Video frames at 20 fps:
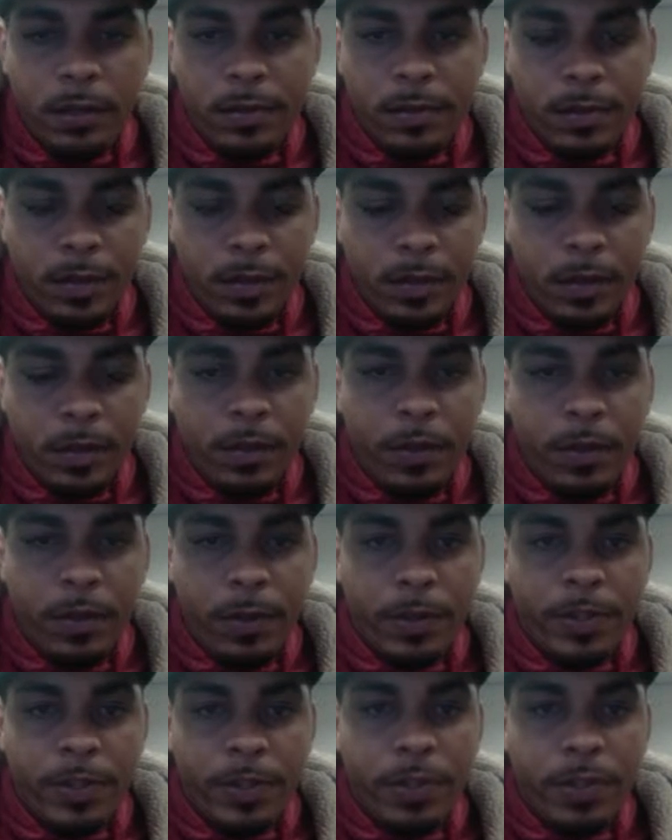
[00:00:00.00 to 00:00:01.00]
Another thing I
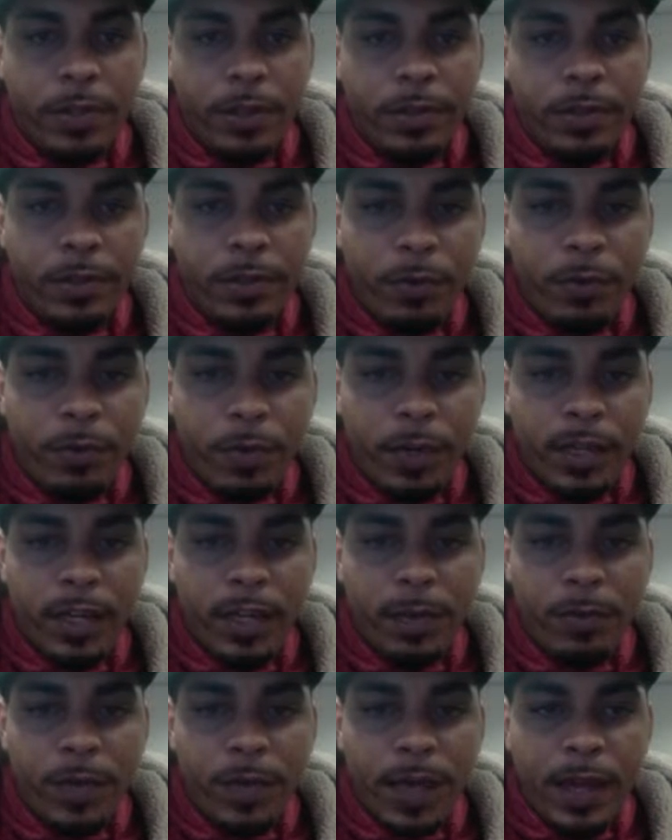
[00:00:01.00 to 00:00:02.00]
want to show you is if you want to
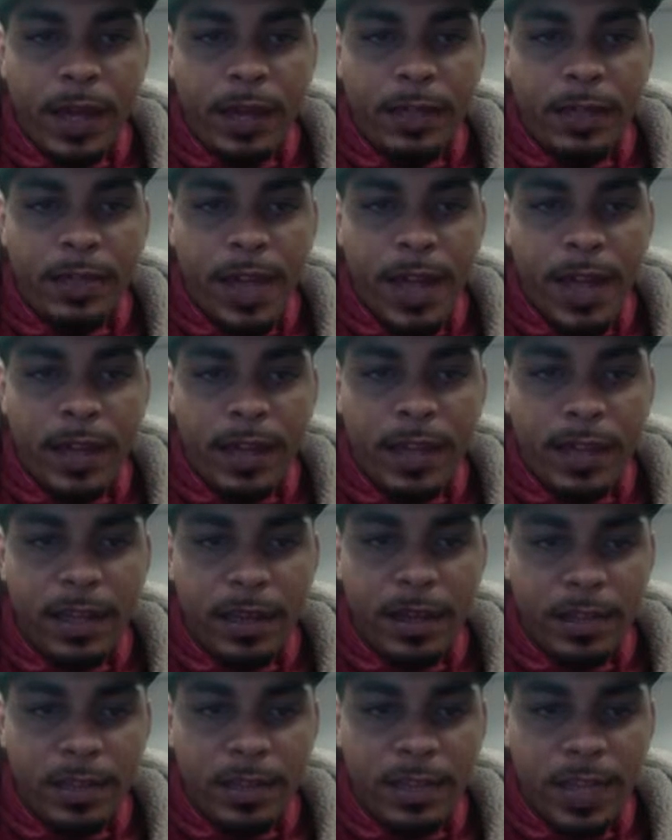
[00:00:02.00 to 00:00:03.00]
keep that exactly
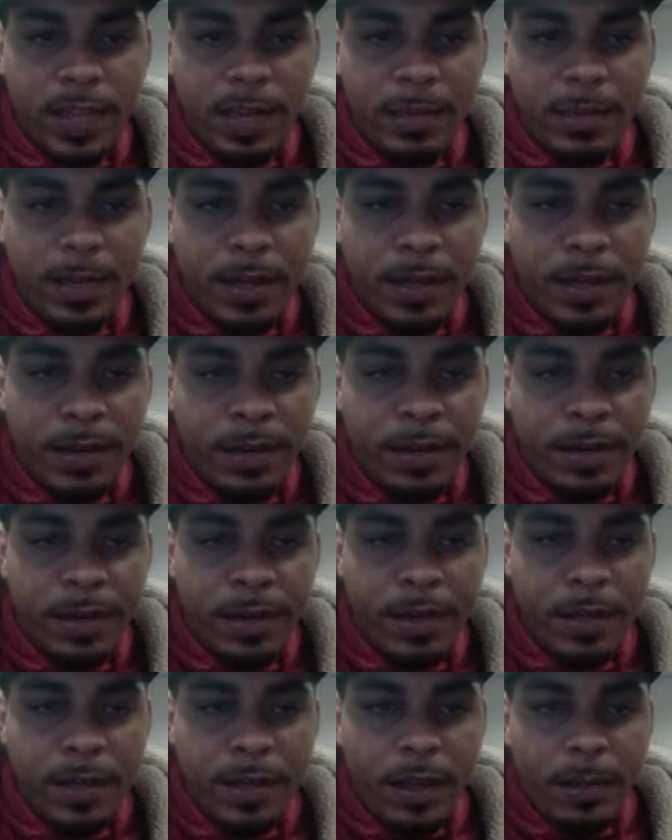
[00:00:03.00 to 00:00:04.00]
on the same line,
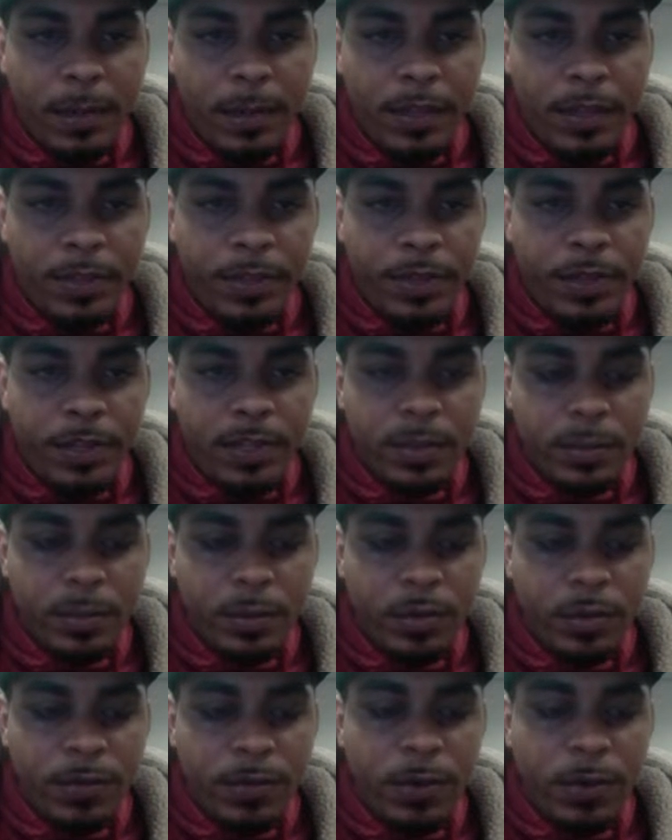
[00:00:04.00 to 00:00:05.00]
like make sure it doesn't
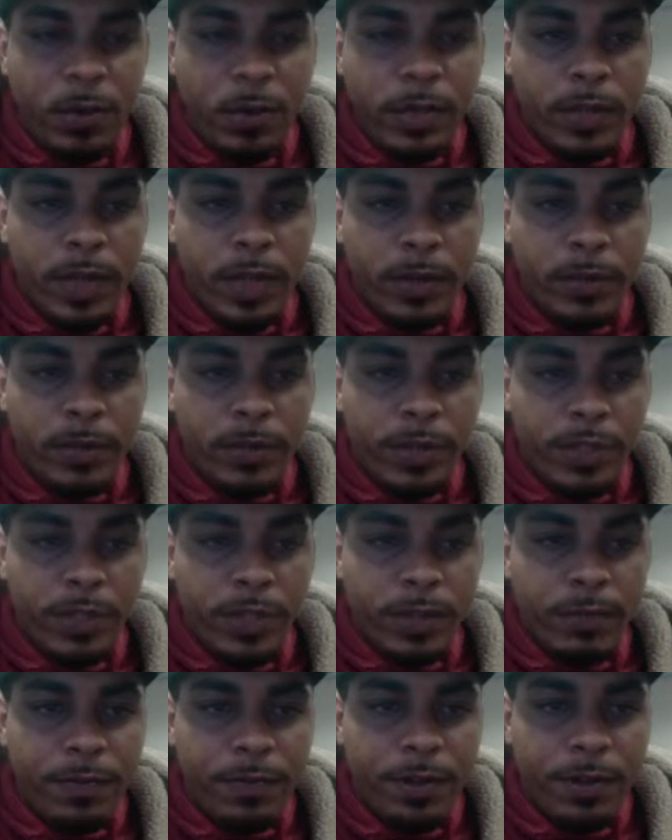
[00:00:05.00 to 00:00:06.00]
move, hold down
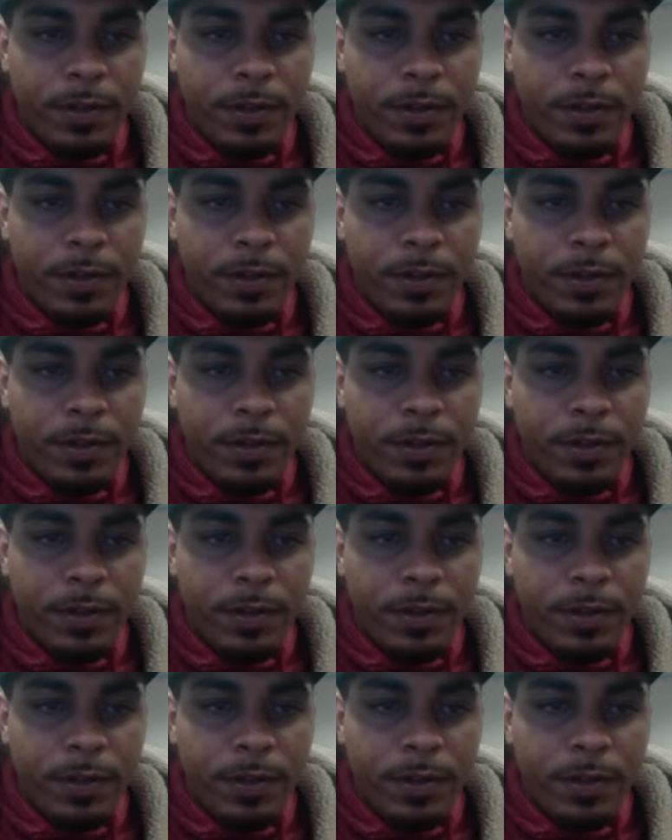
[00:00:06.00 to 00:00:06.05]
Shift